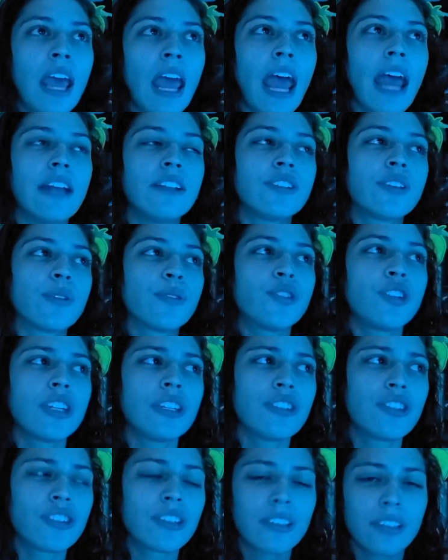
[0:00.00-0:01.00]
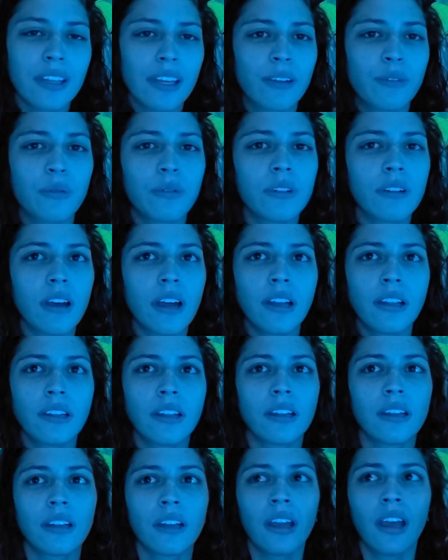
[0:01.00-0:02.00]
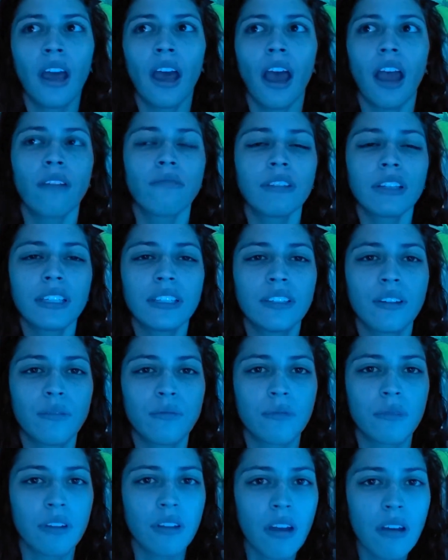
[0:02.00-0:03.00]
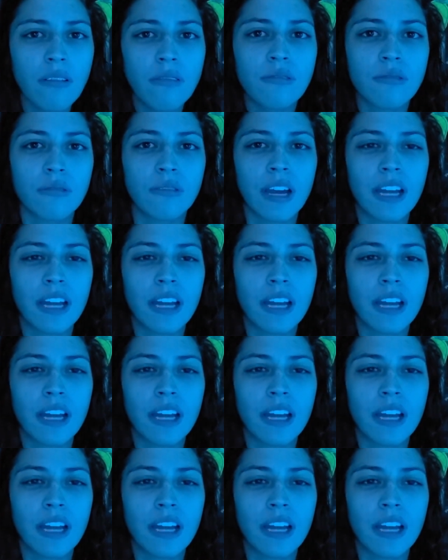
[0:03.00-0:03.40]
And so she's just like, well, I really don't know.